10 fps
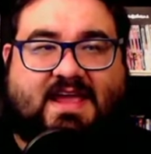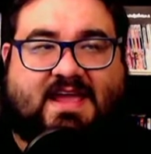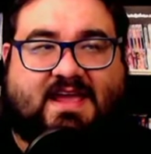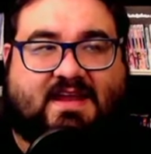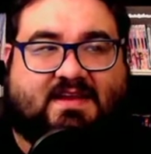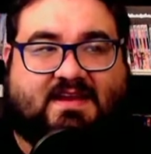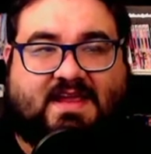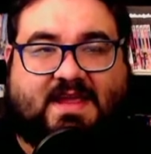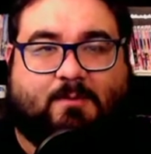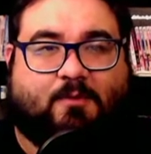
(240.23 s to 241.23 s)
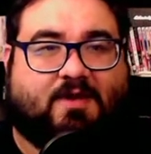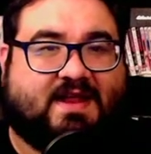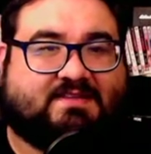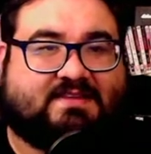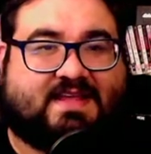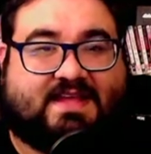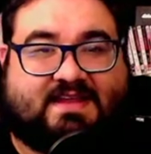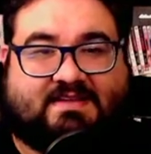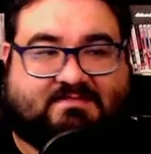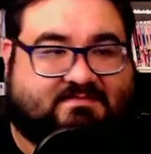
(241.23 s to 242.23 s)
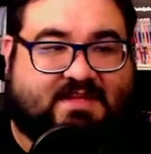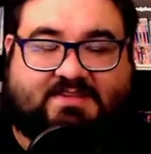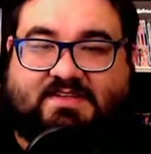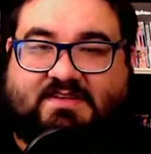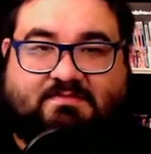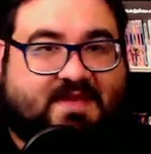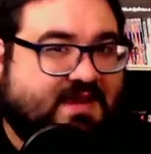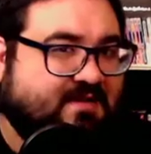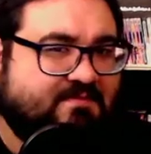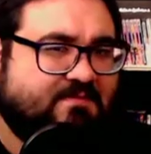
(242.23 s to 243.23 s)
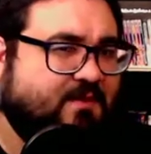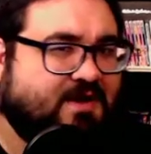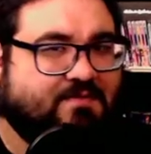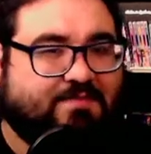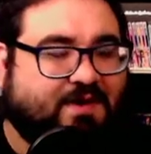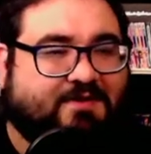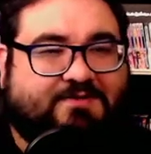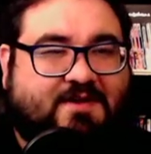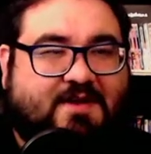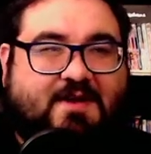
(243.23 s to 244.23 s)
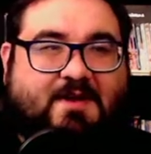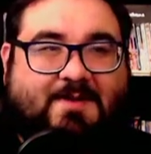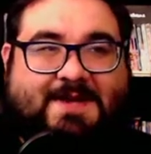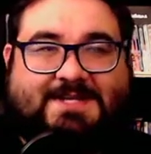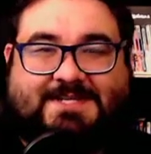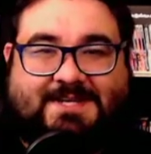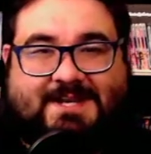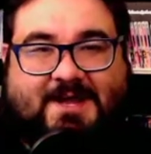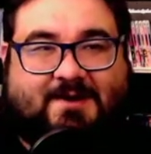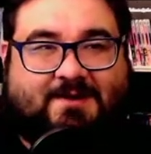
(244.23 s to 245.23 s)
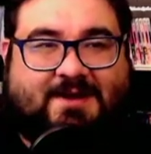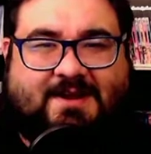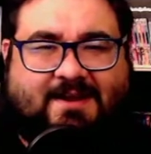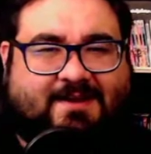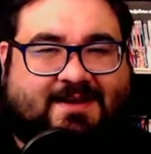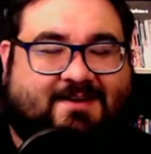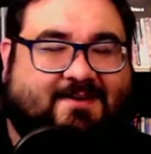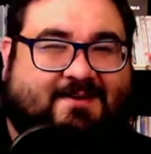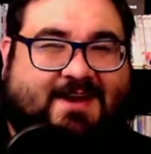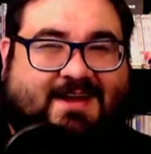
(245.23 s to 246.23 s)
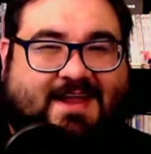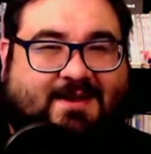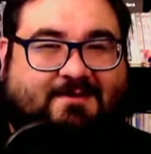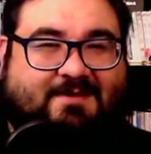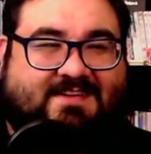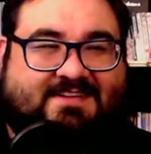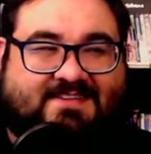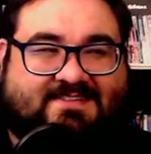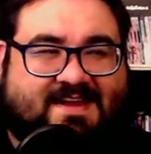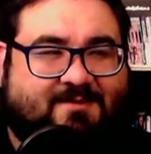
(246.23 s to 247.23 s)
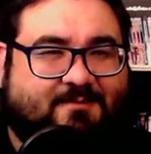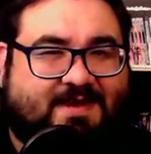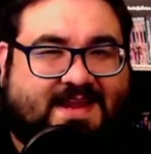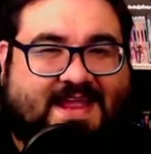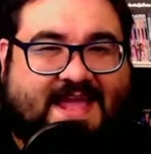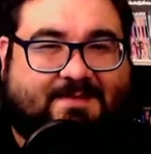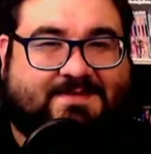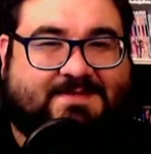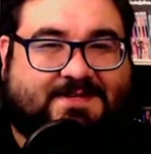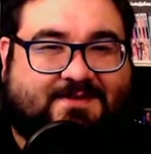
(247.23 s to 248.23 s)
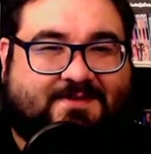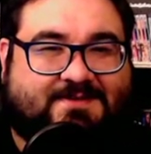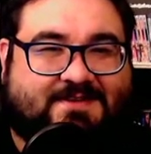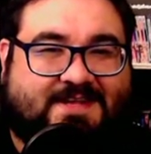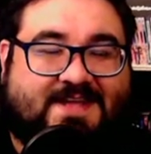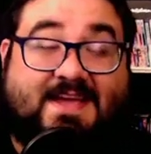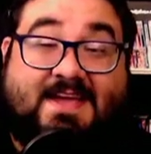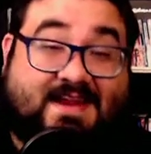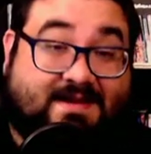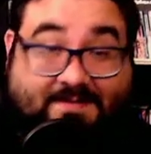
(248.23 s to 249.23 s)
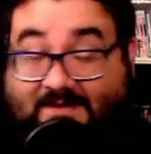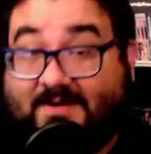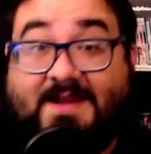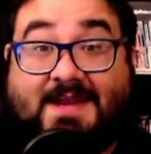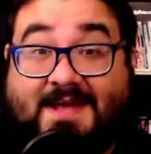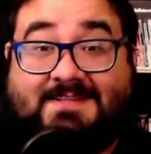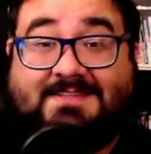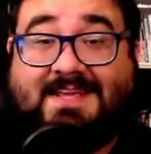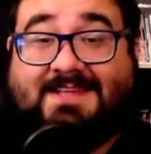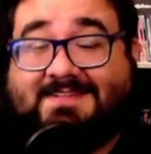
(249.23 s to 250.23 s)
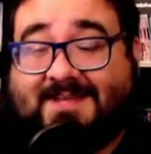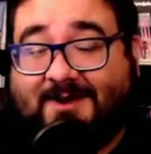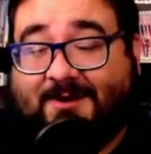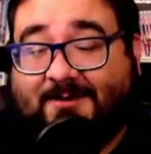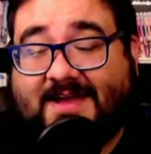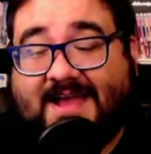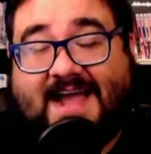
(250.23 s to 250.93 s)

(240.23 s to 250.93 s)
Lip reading: and him realizing that it doesn't make him want to barf, which, you know, you're kind of like, does that really happen to you usually? And apparently it does. So